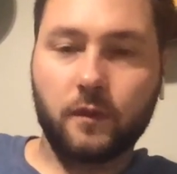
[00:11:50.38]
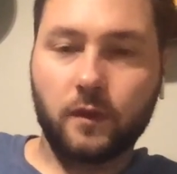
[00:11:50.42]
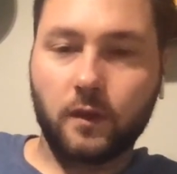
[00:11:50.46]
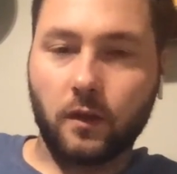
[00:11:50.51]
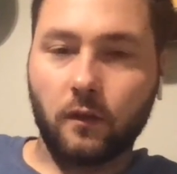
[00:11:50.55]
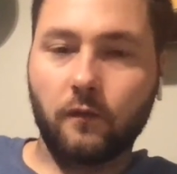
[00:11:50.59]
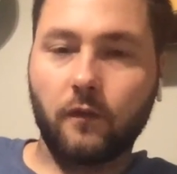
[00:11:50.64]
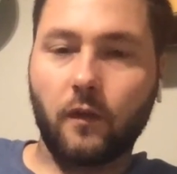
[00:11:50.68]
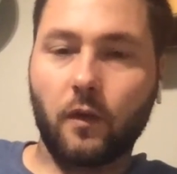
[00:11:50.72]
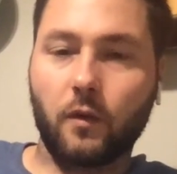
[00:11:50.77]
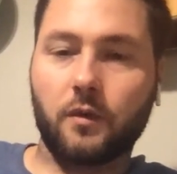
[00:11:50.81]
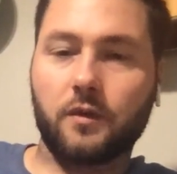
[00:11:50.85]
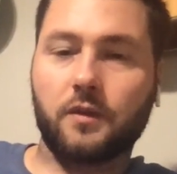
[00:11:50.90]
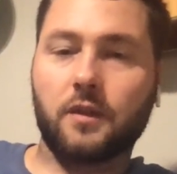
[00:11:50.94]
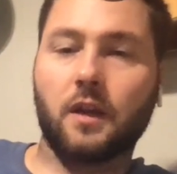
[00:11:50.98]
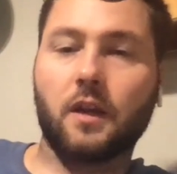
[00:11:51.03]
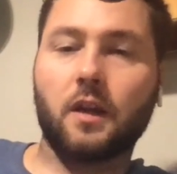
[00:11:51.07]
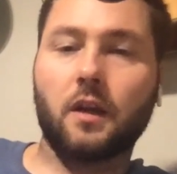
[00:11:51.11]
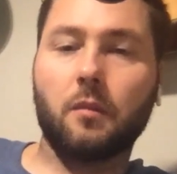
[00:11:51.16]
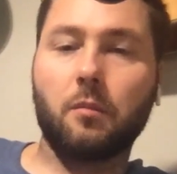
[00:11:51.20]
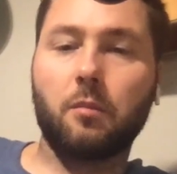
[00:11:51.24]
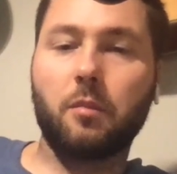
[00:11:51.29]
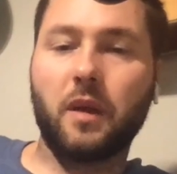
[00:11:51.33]
focus
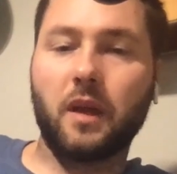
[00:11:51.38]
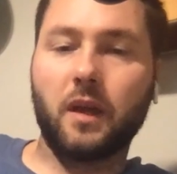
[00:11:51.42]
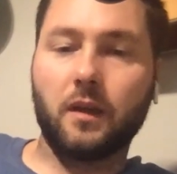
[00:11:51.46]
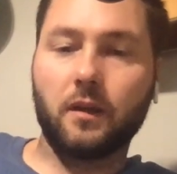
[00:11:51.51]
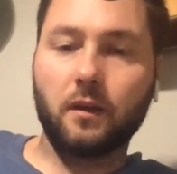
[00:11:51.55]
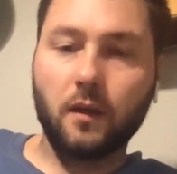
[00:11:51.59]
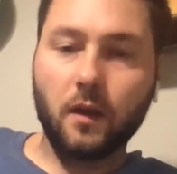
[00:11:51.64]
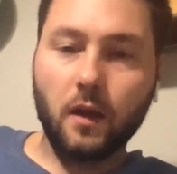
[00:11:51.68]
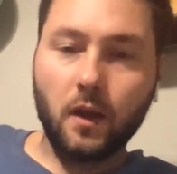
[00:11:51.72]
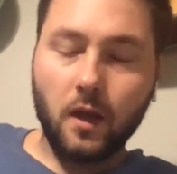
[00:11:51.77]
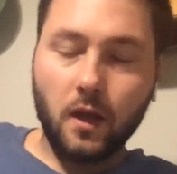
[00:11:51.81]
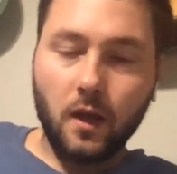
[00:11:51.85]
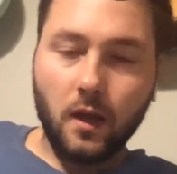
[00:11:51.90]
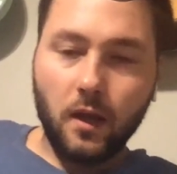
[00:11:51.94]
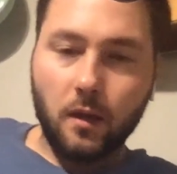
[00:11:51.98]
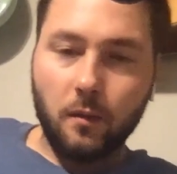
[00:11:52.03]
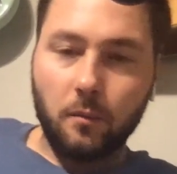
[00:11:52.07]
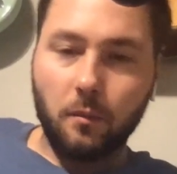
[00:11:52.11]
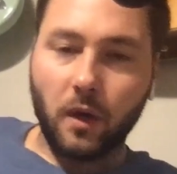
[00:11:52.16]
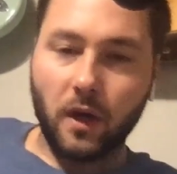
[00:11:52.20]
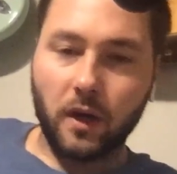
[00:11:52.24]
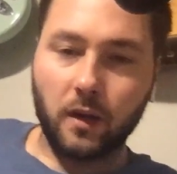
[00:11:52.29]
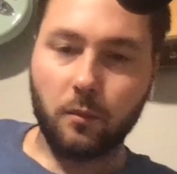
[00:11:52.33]
on our big
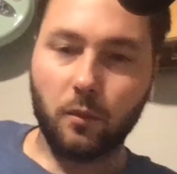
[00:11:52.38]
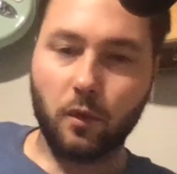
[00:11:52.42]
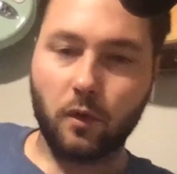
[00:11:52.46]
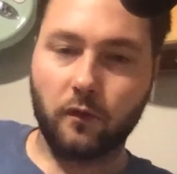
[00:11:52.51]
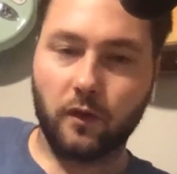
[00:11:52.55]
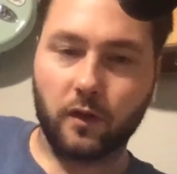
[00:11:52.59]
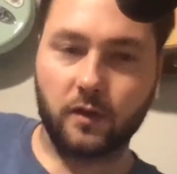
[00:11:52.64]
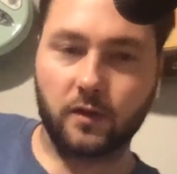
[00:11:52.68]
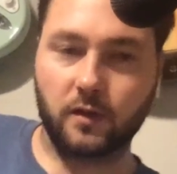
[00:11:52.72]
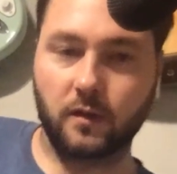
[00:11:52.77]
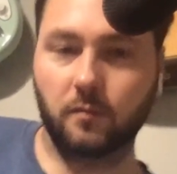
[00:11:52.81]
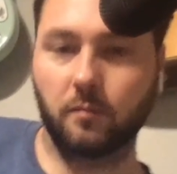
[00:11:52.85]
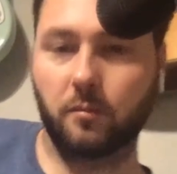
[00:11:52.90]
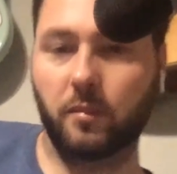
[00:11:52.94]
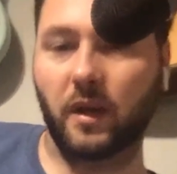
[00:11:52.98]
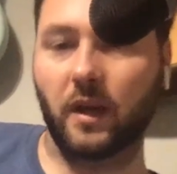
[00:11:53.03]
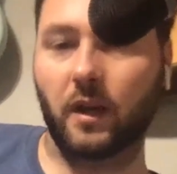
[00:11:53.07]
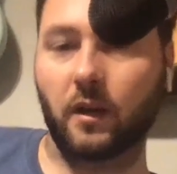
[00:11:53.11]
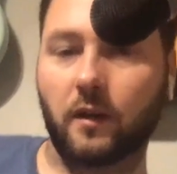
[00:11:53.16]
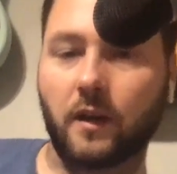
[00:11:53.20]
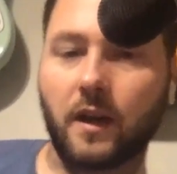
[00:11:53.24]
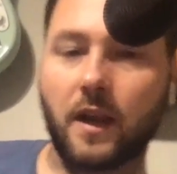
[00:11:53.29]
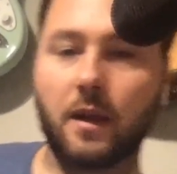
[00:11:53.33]
money movers and
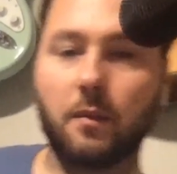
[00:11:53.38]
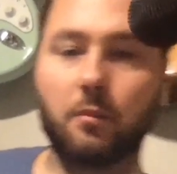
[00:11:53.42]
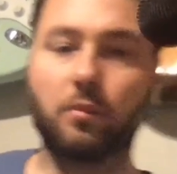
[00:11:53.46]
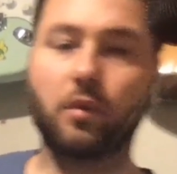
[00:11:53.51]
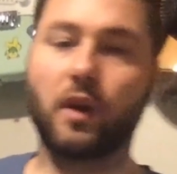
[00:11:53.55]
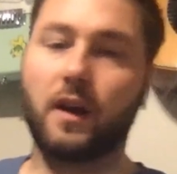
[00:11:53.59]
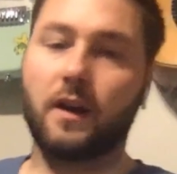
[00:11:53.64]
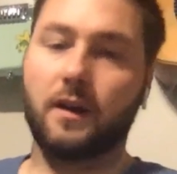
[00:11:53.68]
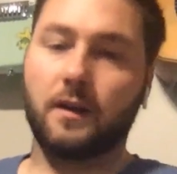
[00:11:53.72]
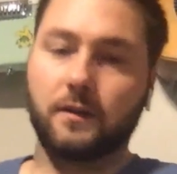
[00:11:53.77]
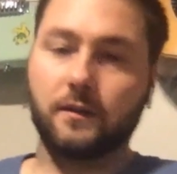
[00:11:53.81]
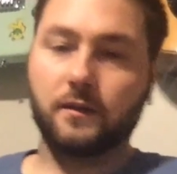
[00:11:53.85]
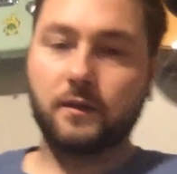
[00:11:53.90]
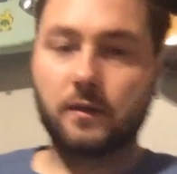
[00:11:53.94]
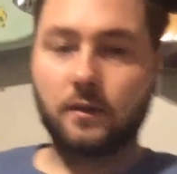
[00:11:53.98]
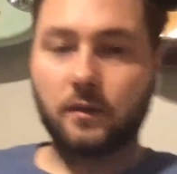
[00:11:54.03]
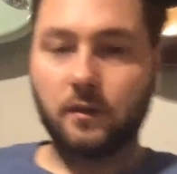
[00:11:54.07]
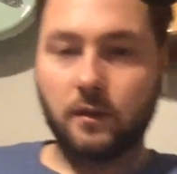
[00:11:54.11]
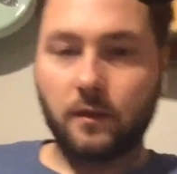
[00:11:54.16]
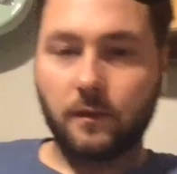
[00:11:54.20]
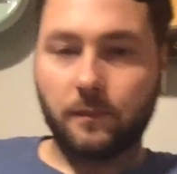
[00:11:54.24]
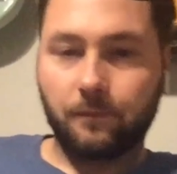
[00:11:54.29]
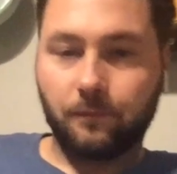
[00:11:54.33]
bigger name
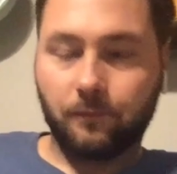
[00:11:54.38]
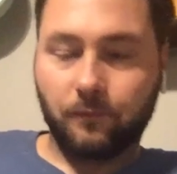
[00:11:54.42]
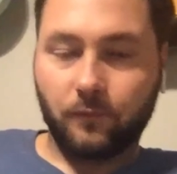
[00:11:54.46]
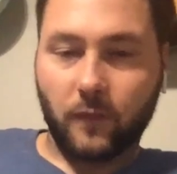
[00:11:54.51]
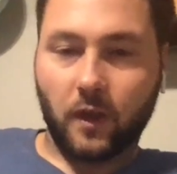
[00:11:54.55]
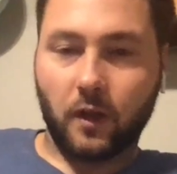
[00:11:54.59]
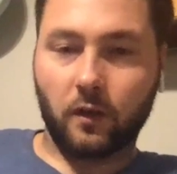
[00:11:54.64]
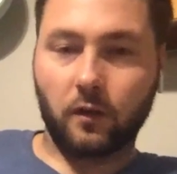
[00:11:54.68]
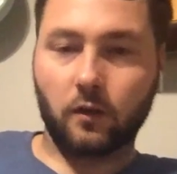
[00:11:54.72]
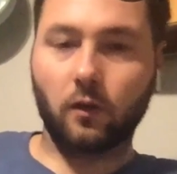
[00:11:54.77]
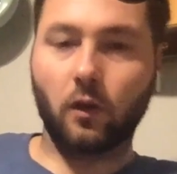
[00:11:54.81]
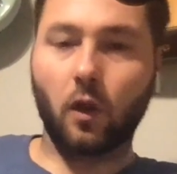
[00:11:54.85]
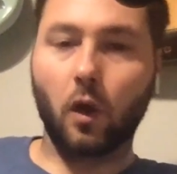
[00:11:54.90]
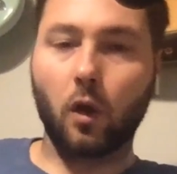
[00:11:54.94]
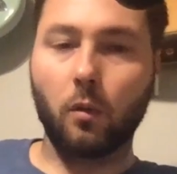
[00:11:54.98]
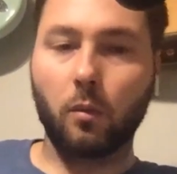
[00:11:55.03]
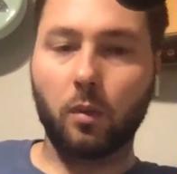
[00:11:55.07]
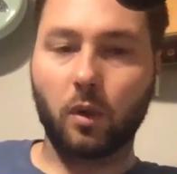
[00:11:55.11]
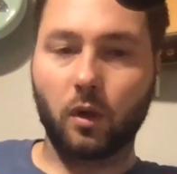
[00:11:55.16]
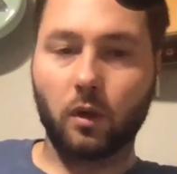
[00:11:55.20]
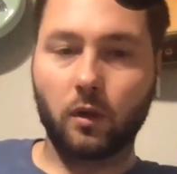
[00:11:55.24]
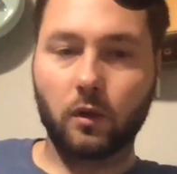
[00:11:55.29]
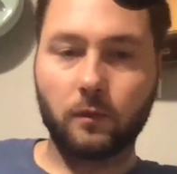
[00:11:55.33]
brands that are
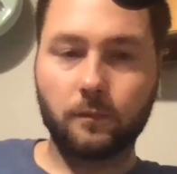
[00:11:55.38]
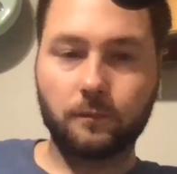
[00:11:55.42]
global.